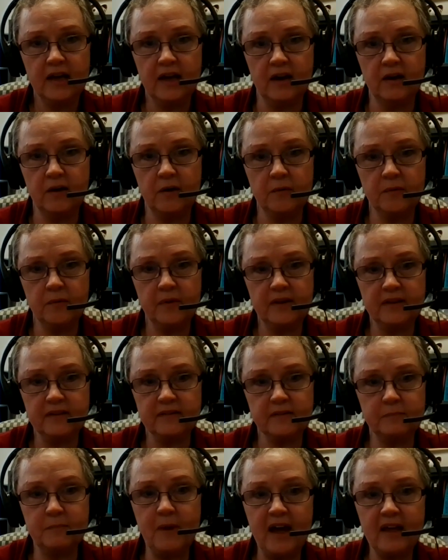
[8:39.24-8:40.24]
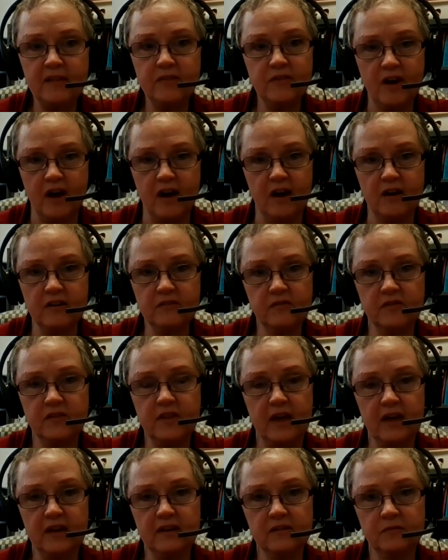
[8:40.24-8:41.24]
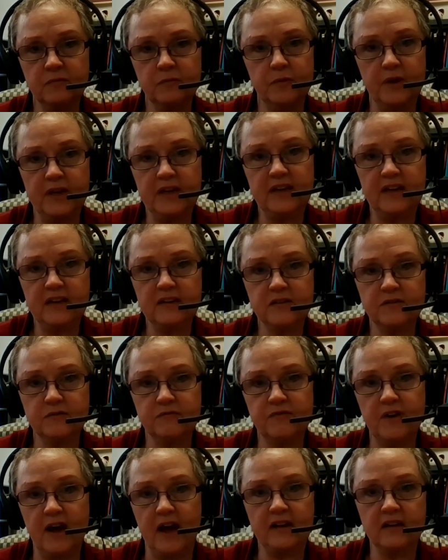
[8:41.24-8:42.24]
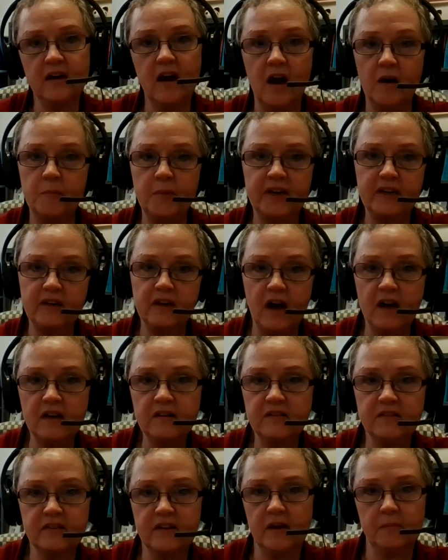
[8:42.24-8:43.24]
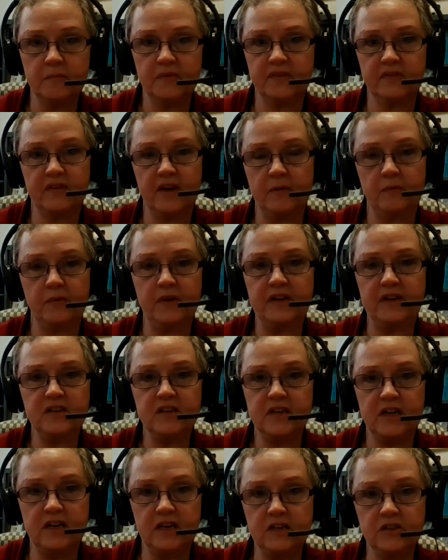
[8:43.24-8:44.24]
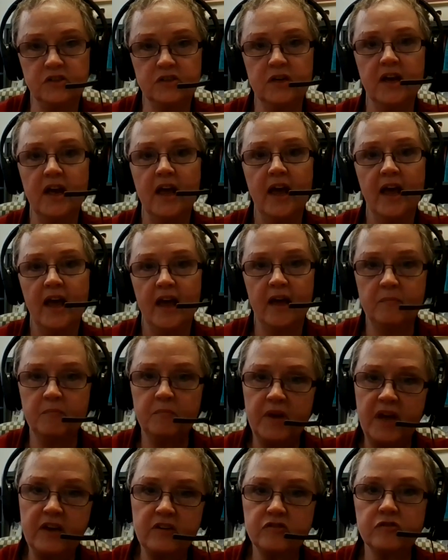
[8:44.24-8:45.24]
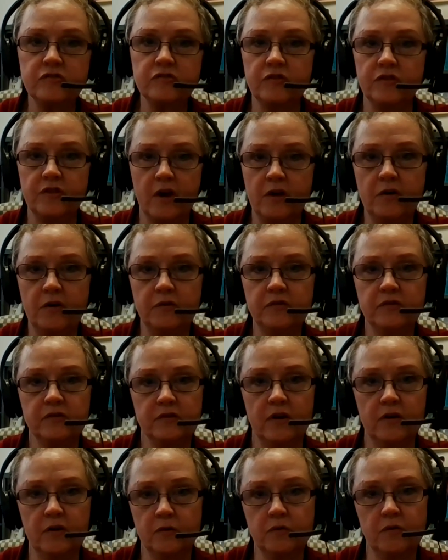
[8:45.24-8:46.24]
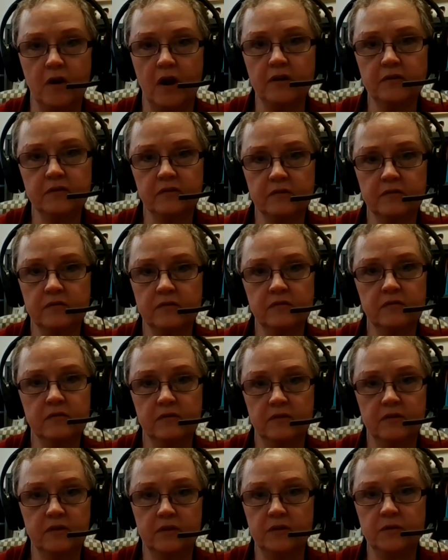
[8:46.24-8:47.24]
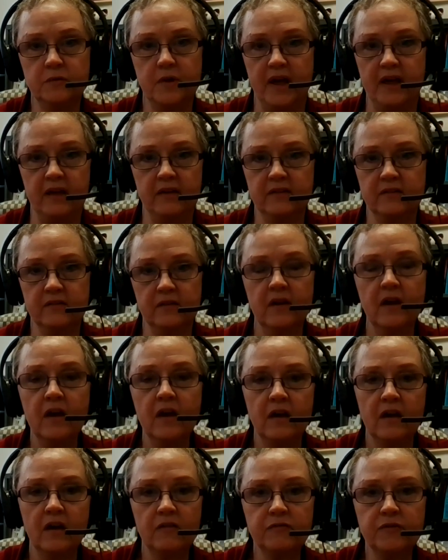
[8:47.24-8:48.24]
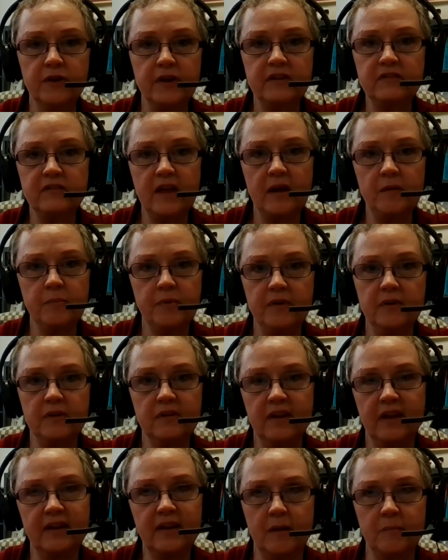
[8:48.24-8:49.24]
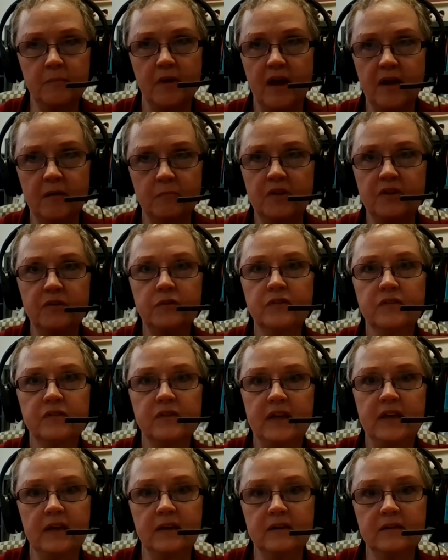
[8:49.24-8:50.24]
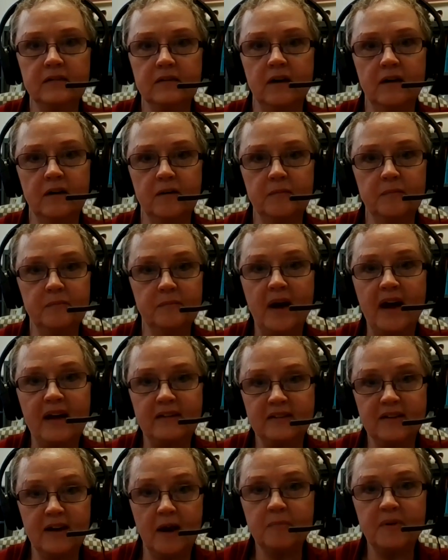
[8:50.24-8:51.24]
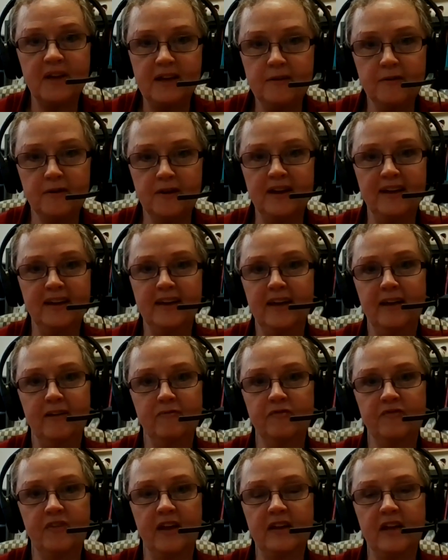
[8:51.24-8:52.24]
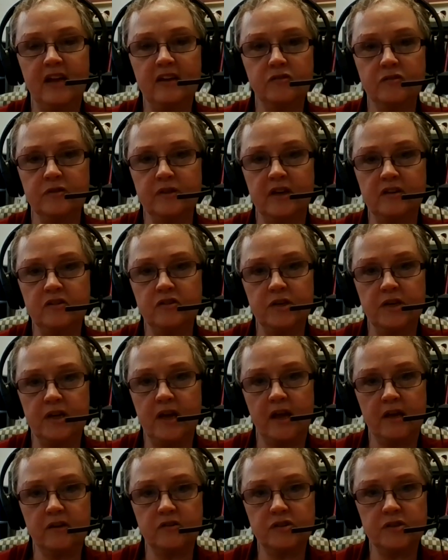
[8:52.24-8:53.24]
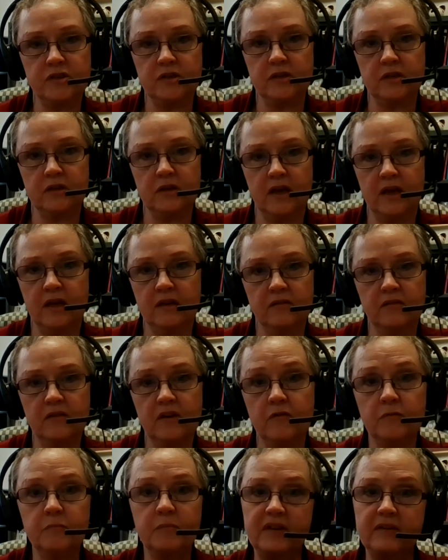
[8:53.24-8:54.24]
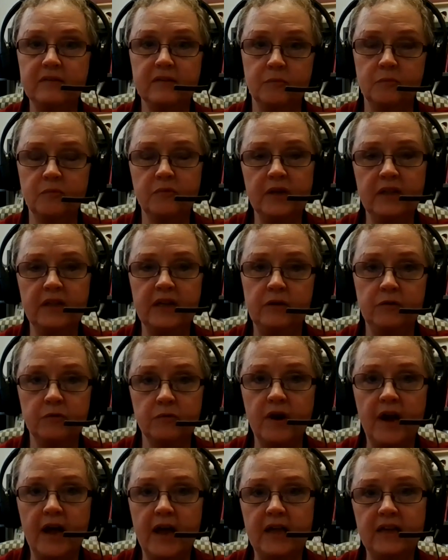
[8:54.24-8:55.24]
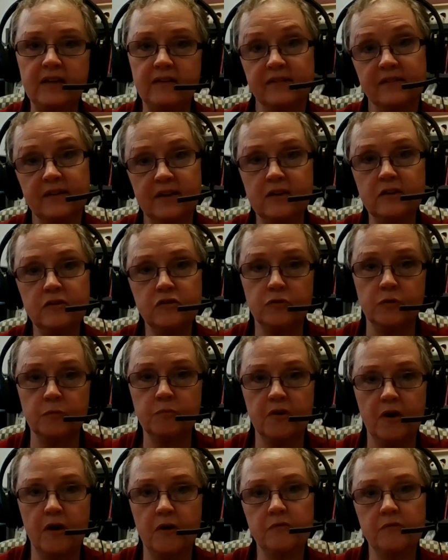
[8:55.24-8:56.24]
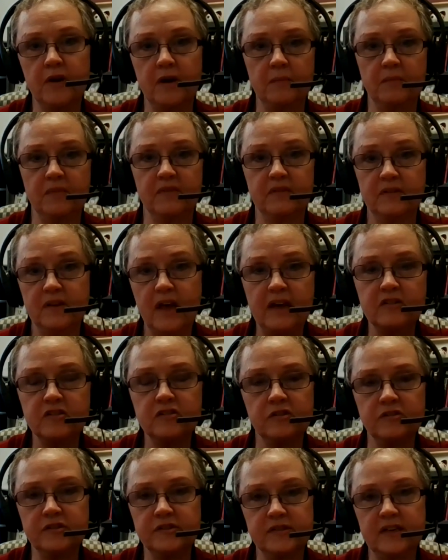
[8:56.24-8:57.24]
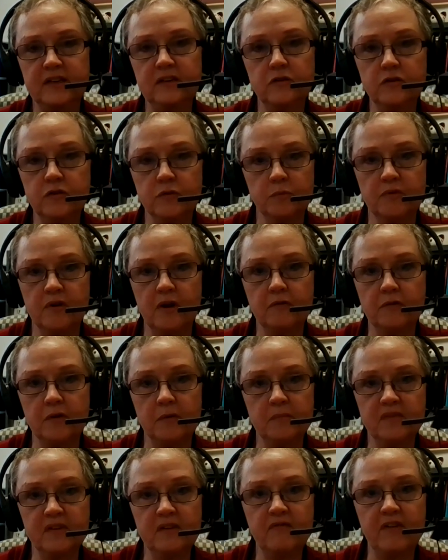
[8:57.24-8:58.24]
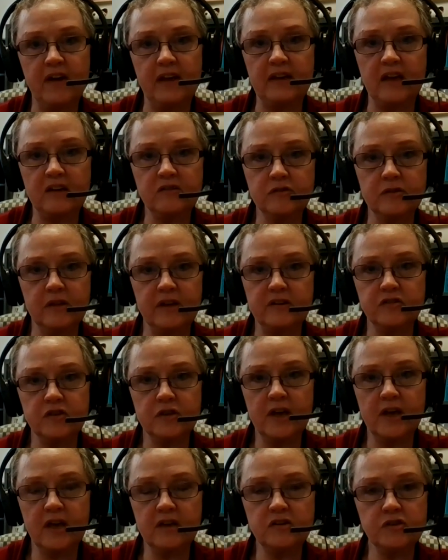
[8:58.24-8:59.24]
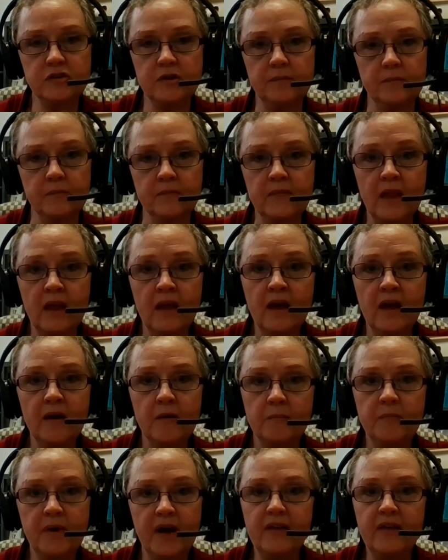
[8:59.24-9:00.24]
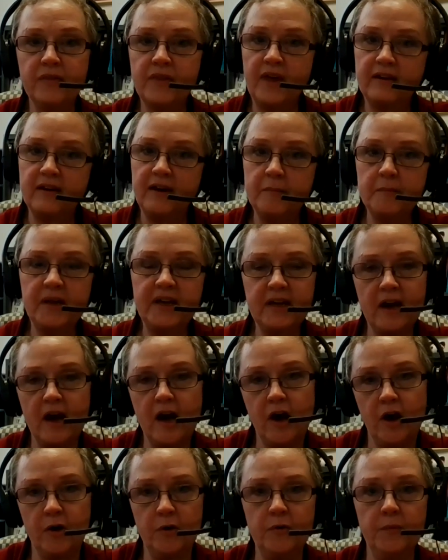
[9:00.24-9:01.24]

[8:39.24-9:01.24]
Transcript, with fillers: Uh, it's my thought that we need to find common concepts that we teach and measure those across the U S. For example, and I'm, I'm using uh, my topic area again, financial education, and there have been some really great signature programs, national signature programs in financial education, but they come and go.